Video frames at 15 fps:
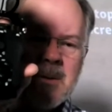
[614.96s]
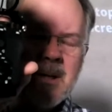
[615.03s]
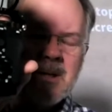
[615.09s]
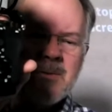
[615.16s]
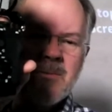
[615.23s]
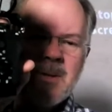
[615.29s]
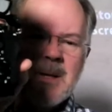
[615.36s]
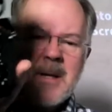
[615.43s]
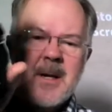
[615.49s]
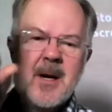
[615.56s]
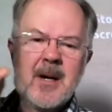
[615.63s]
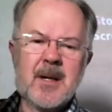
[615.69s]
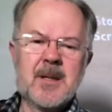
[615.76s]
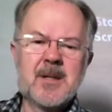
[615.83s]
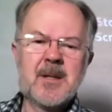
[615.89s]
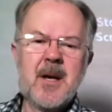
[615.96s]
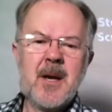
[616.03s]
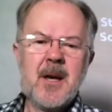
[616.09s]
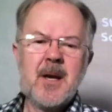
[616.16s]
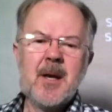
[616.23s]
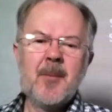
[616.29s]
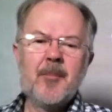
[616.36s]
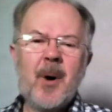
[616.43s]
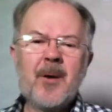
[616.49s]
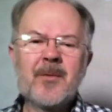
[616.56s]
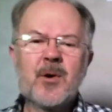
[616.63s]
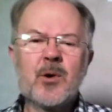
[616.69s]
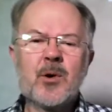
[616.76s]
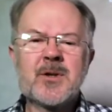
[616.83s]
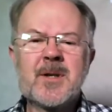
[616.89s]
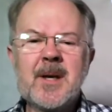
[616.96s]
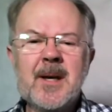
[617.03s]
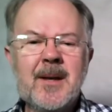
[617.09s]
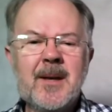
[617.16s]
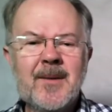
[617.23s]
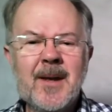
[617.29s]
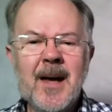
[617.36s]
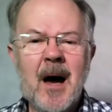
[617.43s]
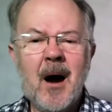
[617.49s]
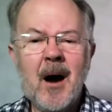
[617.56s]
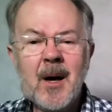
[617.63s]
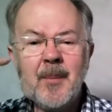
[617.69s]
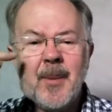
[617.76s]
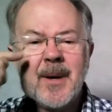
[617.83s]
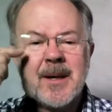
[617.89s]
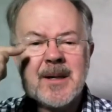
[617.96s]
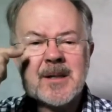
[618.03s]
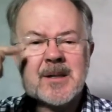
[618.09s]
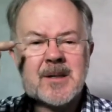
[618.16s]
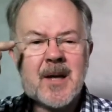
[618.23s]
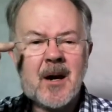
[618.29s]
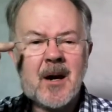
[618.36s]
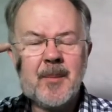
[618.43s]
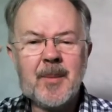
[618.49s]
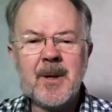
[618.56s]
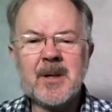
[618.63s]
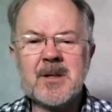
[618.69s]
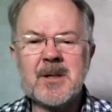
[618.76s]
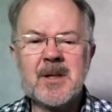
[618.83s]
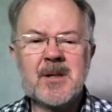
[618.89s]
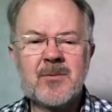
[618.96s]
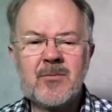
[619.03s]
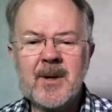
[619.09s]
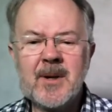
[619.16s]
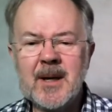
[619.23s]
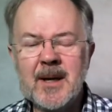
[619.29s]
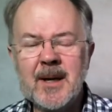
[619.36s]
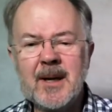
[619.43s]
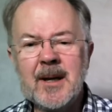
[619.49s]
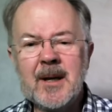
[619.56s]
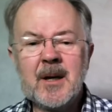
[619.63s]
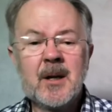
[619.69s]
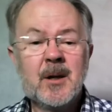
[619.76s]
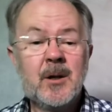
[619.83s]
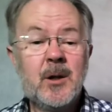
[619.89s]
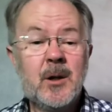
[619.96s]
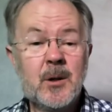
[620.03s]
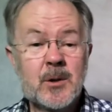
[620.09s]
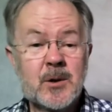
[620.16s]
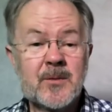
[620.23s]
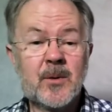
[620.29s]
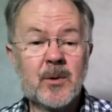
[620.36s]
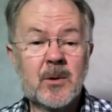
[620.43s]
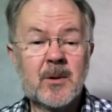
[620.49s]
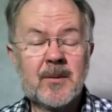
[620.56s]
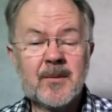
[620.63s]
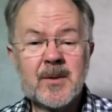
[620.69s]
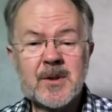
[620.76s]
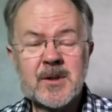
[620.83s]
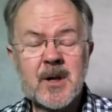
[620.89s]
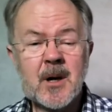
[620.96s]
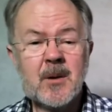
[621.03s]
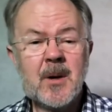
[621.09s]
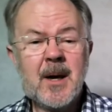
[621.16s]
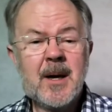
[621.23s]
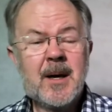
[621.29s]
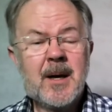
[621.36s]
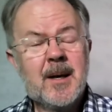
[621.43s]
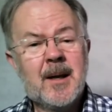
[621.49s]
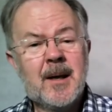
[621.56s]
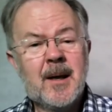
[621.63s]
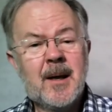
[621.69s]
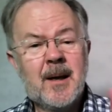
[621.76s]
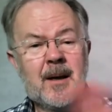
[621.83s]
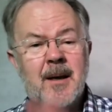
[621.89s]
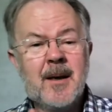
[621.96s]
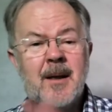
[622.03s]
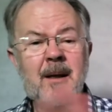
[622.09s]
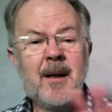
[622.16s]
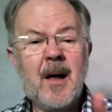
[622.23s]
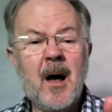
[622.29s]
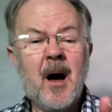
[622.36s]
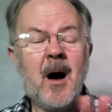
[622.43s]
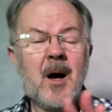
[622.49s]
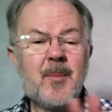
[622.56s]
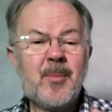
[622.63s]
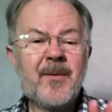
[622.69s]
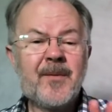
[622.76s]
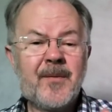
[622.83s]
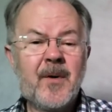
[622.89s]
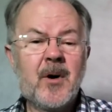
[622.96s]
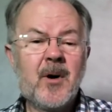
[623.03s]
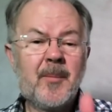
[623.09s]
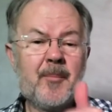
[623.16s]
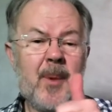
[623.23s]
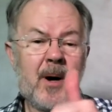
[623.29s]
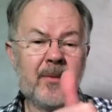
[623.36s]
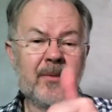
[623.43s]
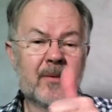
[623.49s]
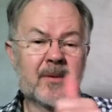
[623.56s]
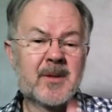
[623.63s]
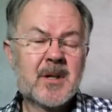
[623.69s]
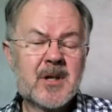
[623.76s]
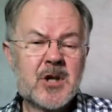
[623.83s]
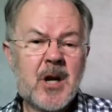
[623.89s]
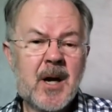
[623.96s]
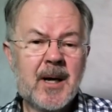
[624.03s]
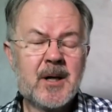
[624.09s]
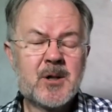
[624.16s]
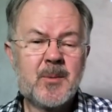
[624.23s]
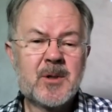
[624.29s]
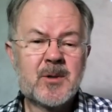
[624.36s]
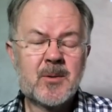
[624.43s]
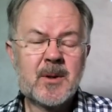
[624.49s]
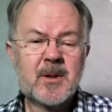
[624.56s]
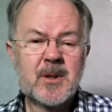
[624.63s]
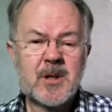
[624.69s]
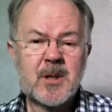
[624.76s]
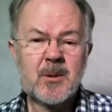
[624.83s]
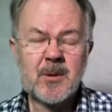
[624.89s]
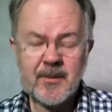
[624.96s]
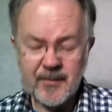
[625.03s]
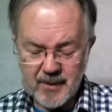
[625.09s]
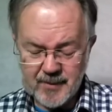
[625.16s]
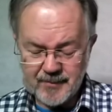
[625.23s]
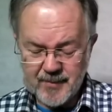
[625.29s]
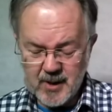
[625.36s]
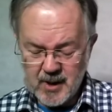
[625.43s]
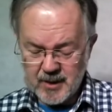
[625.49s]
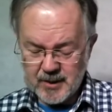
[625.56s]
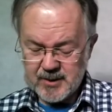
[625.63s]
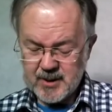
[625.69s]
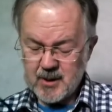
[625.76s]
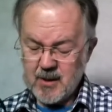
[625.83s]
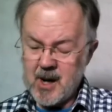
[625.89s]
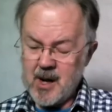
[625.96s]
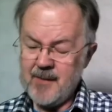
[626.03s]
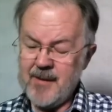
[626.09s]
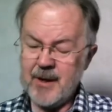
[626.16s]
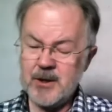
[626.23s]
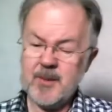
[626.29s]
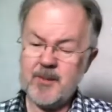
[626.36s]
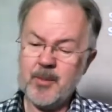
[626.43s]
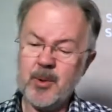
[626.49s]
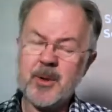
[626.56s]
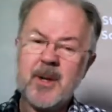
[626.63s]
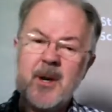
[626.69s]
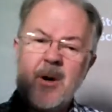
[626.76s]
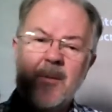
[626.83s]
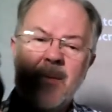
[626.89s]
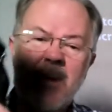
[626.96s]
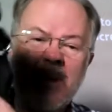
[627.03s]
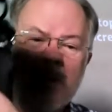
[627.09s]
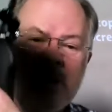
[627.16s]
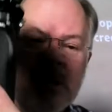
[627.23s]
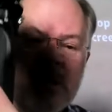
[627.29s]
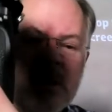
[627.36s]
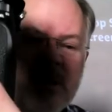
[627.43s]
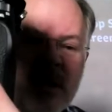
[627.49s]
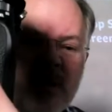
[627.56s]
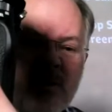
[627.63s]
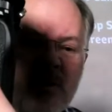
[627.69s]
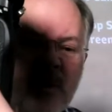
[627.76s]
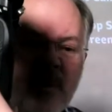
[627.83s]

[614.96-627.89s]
That's really nice. But of course, the eyepiece is really useful. So I prefer a button to change between the two of them. So I've actually put it on this central